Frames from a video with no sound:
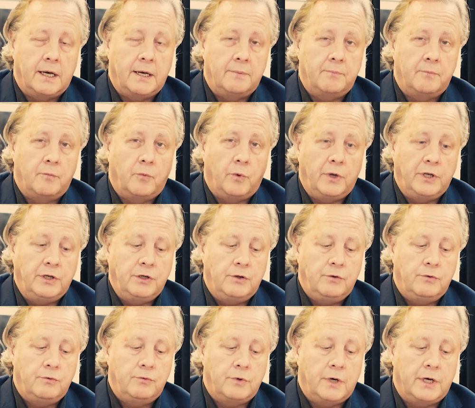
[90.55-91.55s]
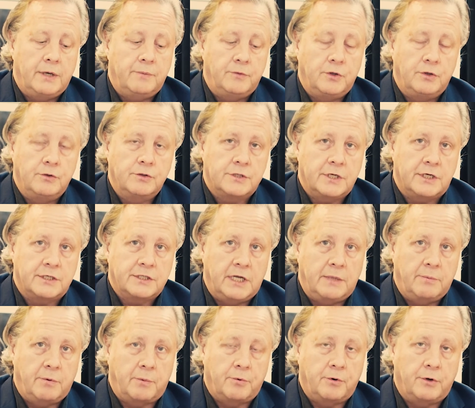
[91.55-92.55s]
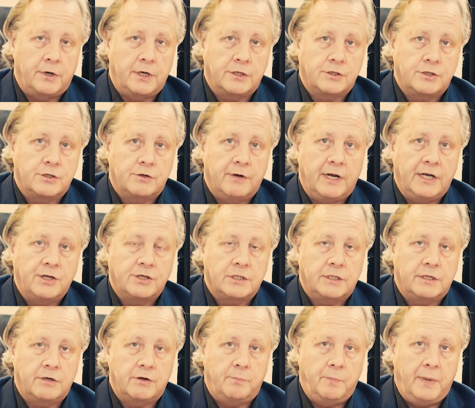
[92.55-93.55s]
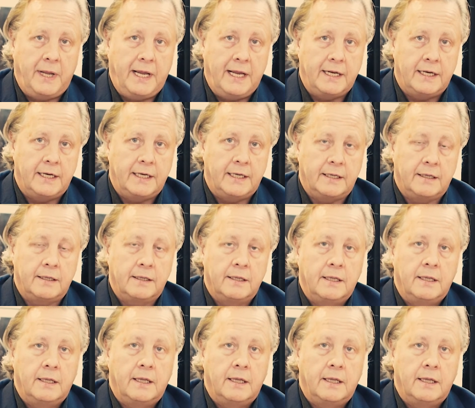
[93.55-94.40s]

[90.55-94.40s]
Um, when you um, use our type of products, you're actually repairing